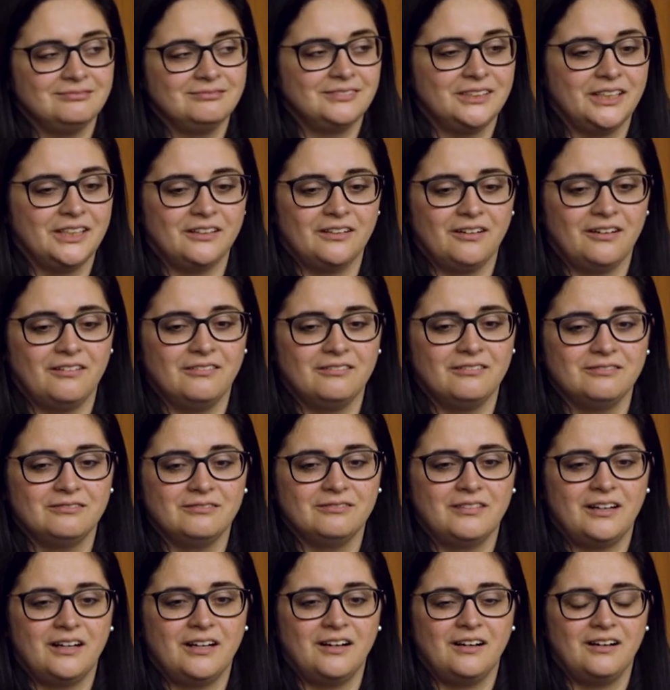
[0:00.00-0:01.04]
you know,
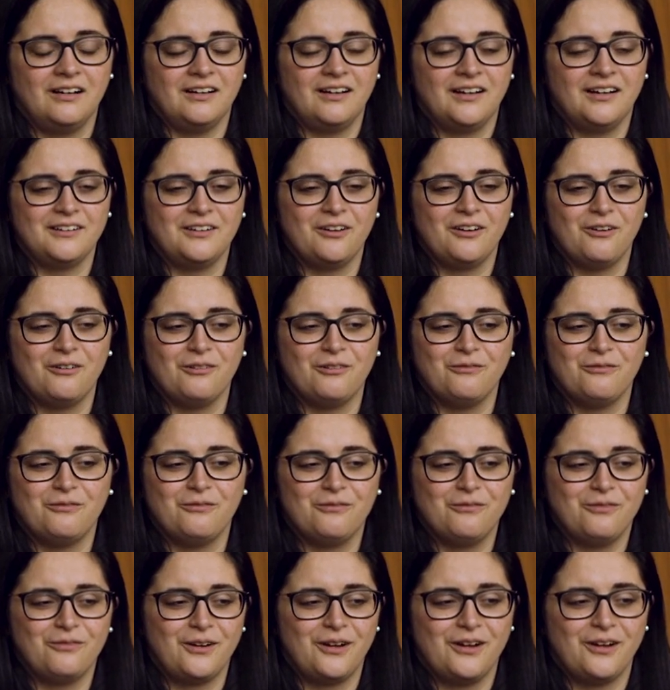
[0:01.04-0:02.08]
uh, I know
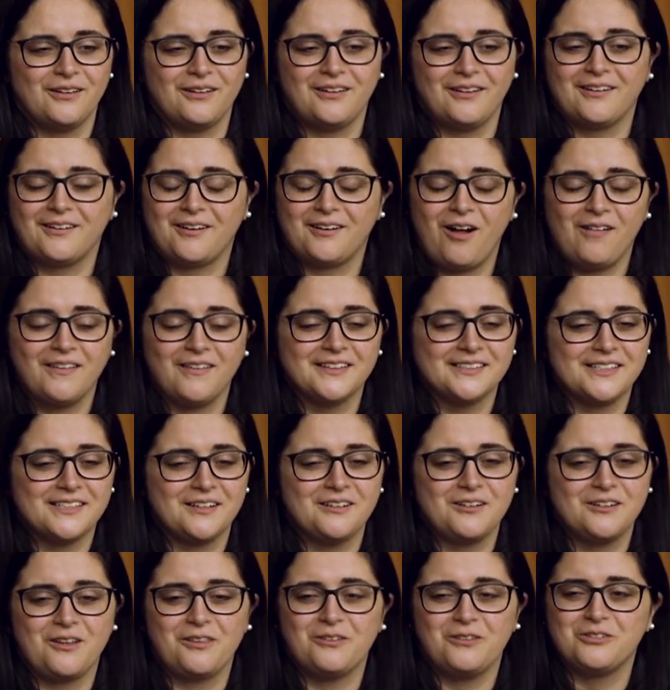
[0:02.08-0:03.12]
uh, colleagues at
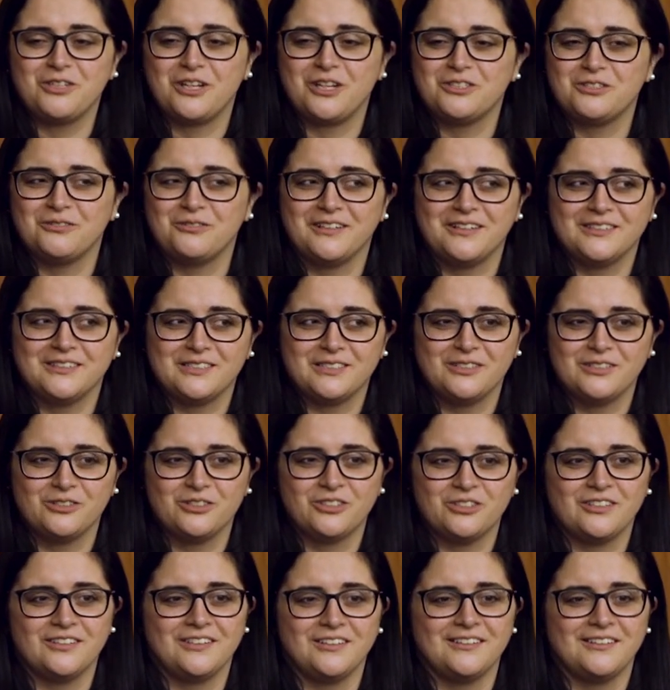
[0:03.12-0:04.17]
another Jesuit
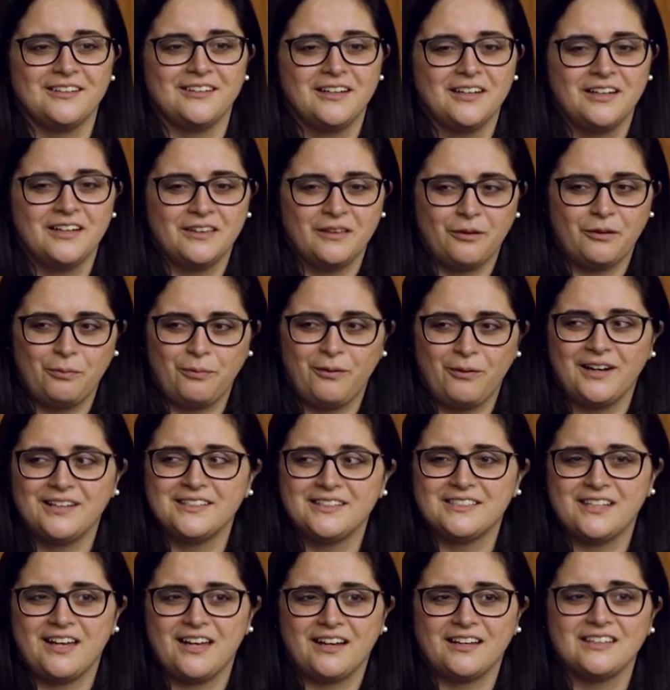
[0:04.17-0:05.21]
institution, their price
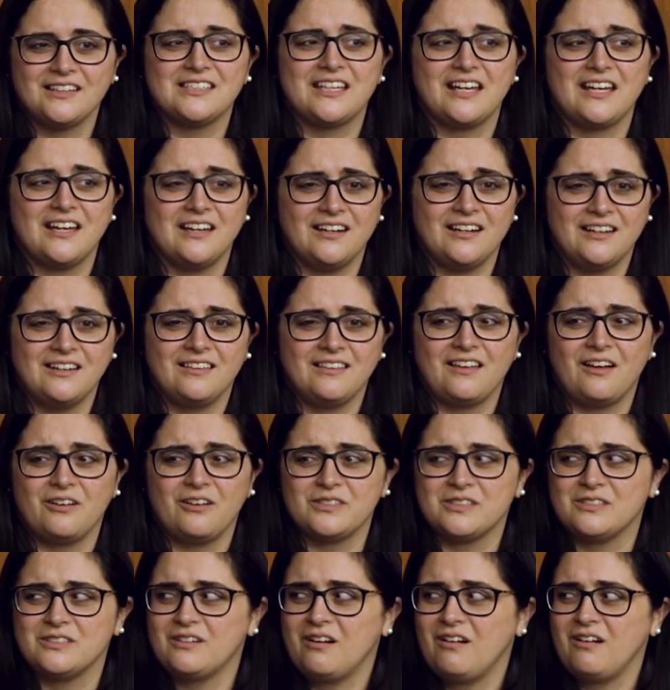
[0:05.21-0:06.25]
tag is
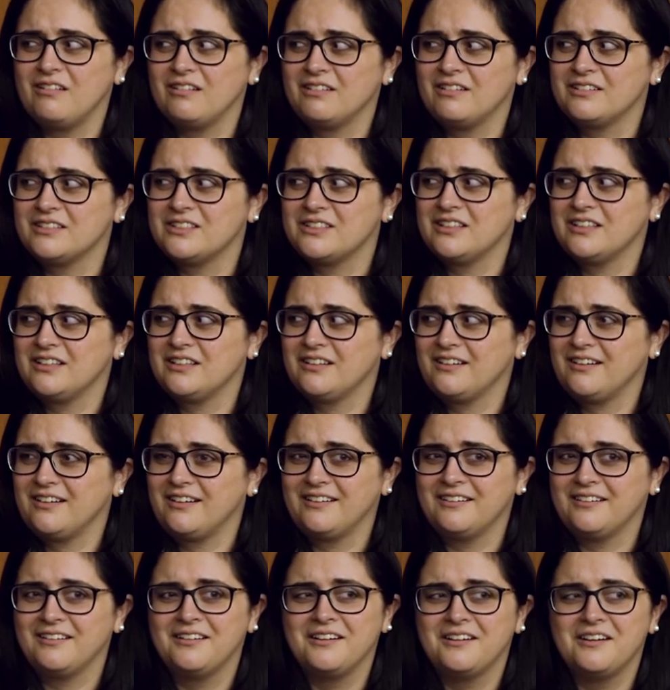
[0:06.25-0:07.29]
$80,000 a
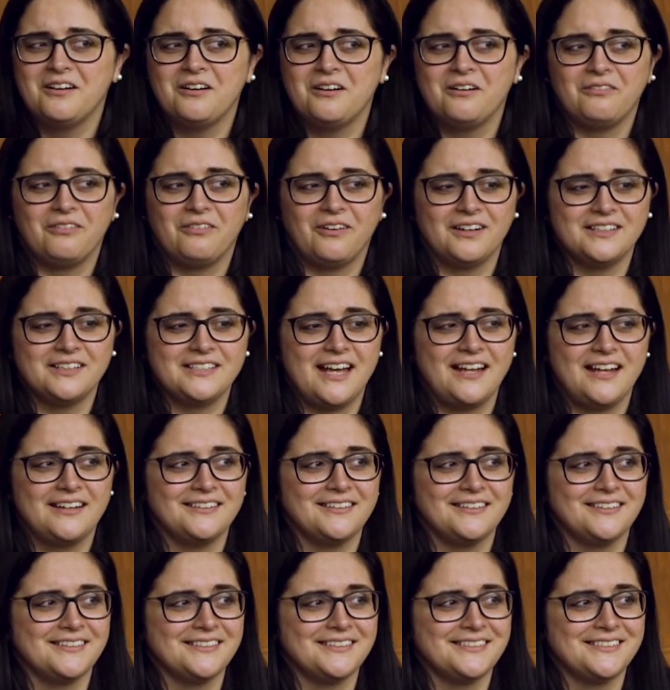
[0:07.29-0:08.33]
year for
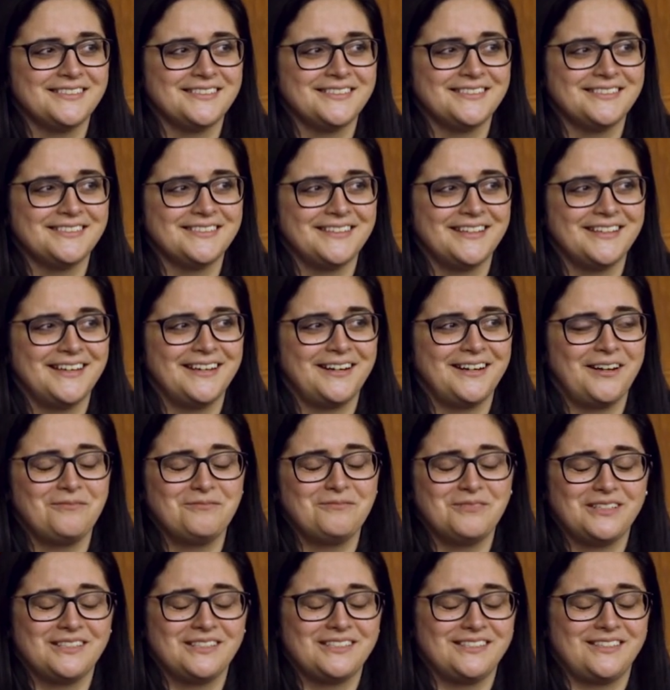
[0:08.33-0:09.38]
attendance. And I'm
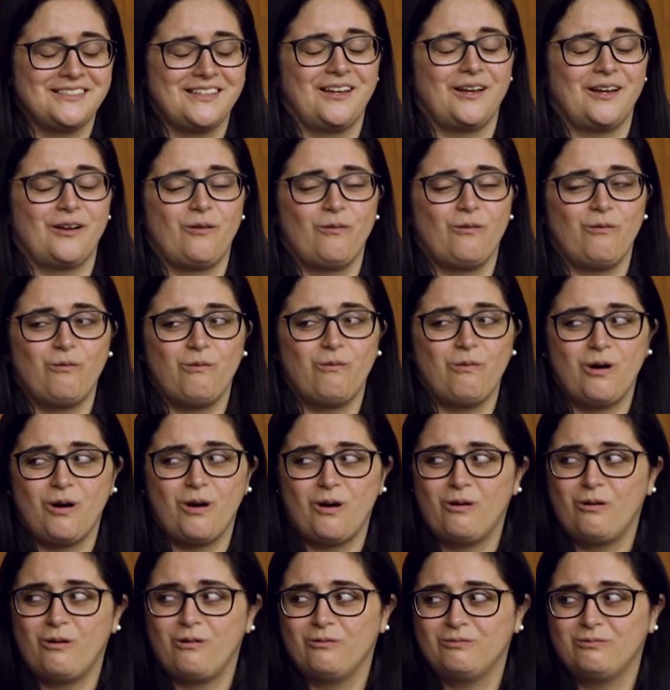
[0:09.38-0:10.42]
just like,
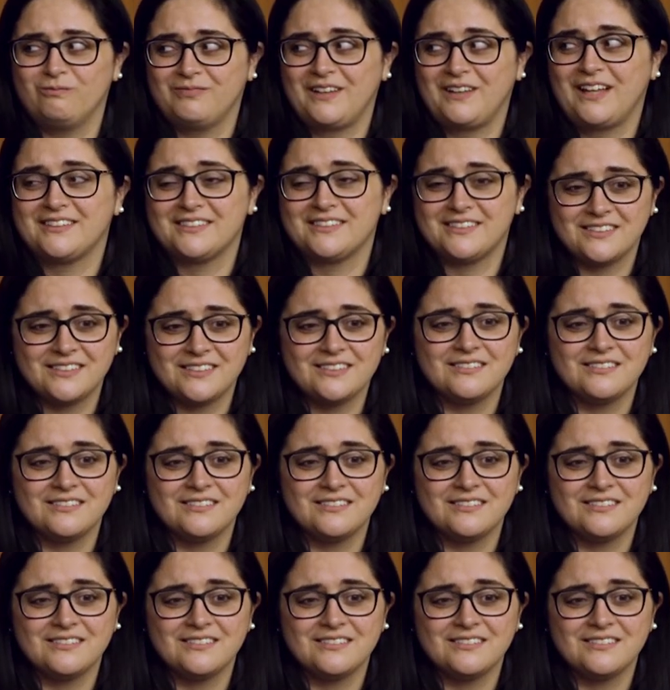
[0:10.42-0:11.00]
whoa, that's